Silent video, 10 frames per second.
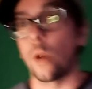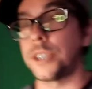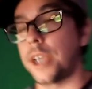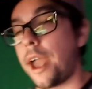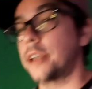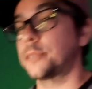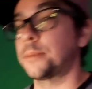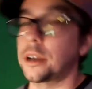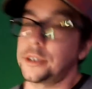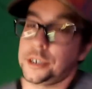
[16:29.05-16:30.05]
what she
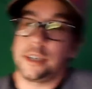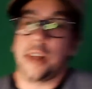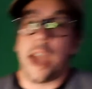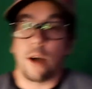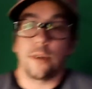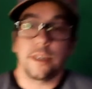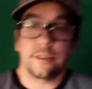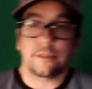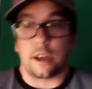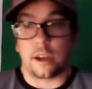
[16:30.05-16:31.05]
has because she now
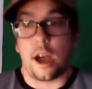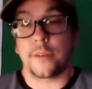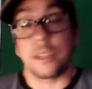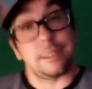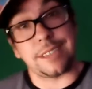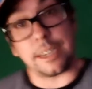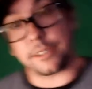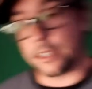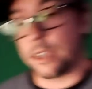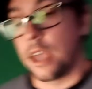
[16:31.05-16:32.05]
is a confident,
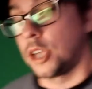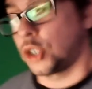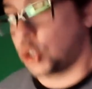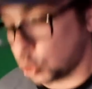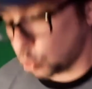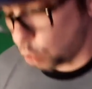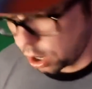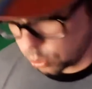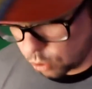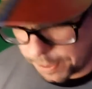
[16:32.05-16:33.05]
sexy,
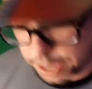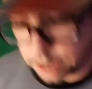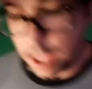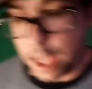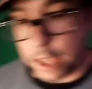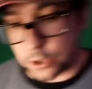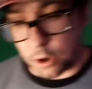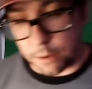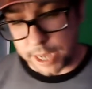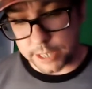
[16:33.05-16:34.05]
strong woman.
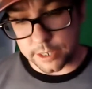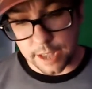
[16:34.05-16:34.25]
So it makes